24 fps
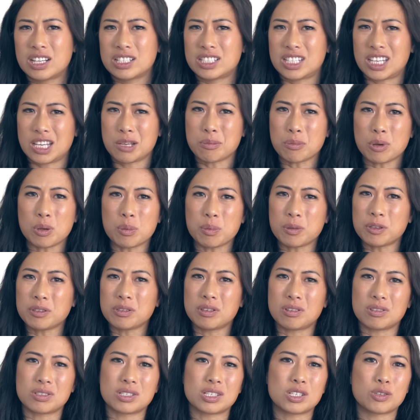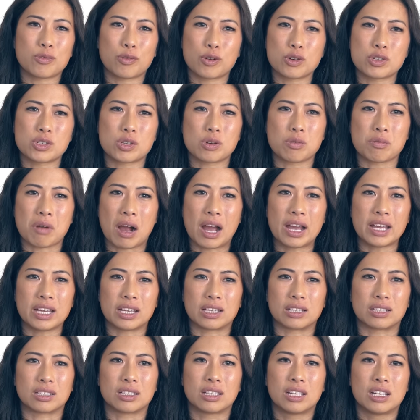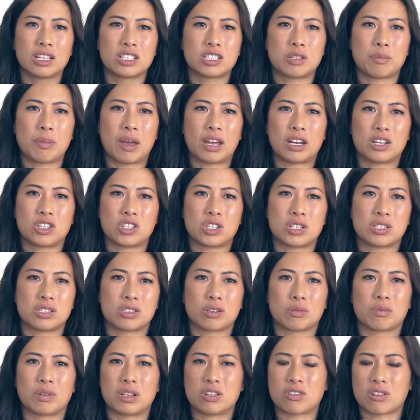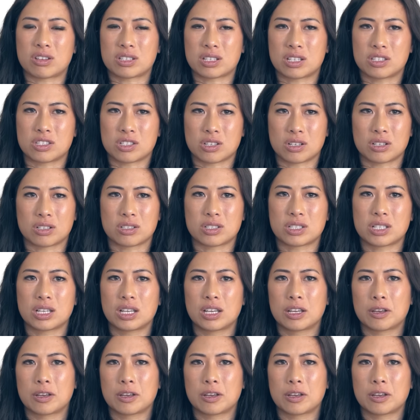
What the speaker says: T-Mobile uses First Orion to manage the redress concerns.